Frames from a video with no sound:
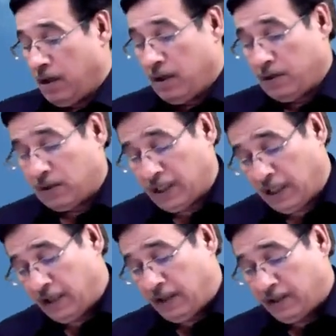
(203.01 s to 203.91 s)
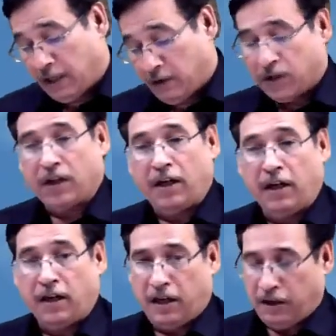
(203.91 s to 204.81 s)
Salary is outstanding,
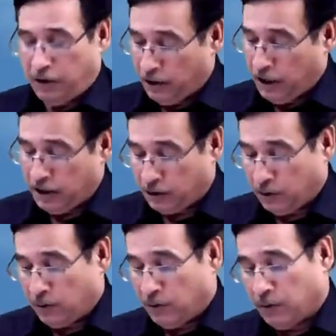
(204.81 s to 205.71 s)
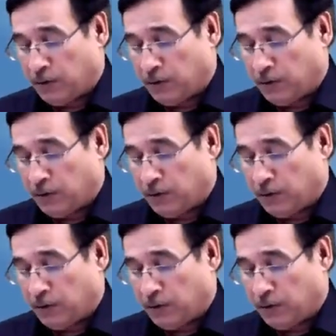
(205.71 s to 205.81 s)
and as you know,